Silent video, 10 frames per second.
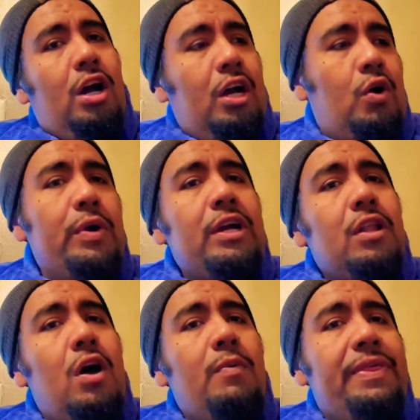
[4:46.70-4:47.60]
Going
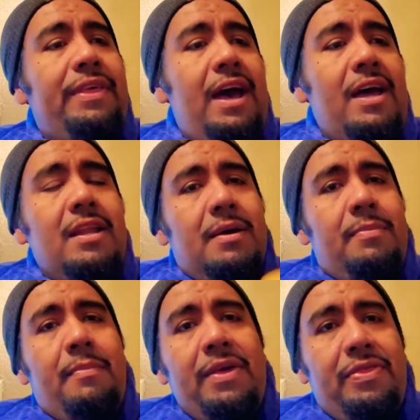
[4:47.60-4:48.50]
along with that,
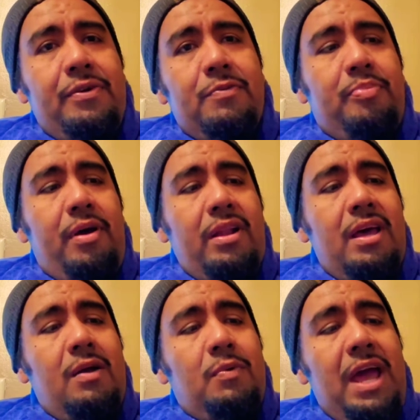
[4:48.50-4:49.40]
my third
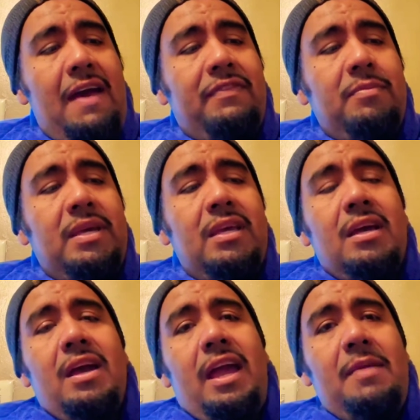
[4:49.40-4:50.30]
product would have to be
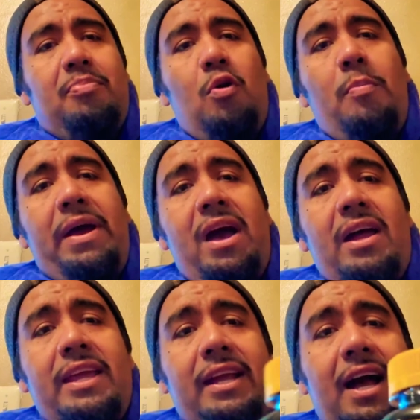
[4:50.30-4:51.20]
a
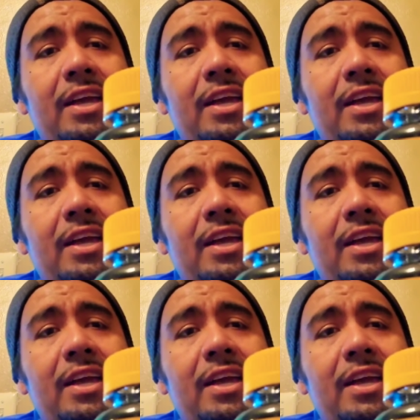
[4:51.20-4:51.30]
probiotic. I